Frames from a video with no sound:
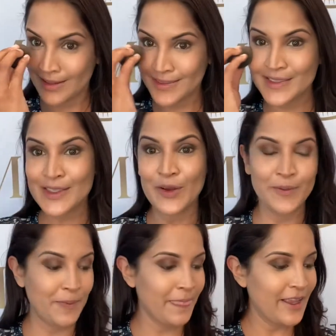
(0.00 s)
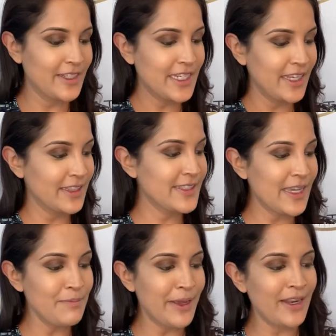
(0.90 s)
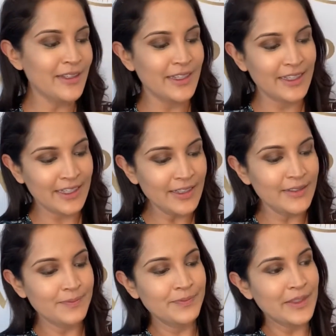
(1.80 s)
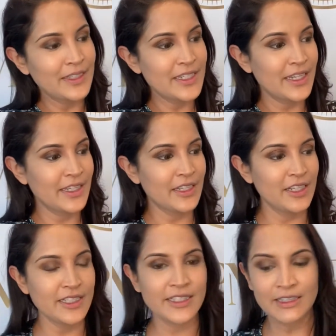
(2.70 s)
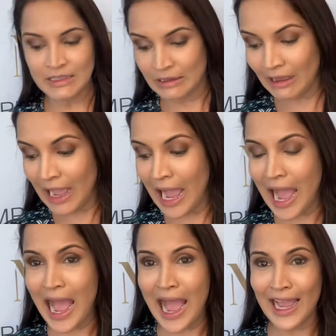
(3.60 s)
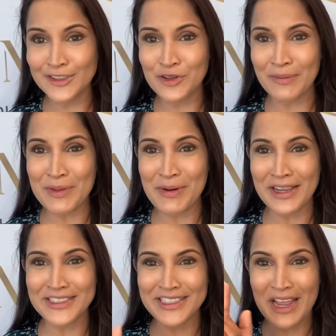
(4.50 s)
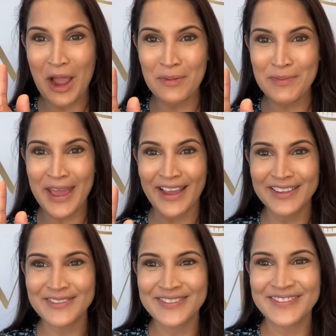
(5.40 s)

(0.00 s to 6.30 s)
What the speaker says: So, I take the same palette again. I take a nice, I dropped the brush. I'll be back.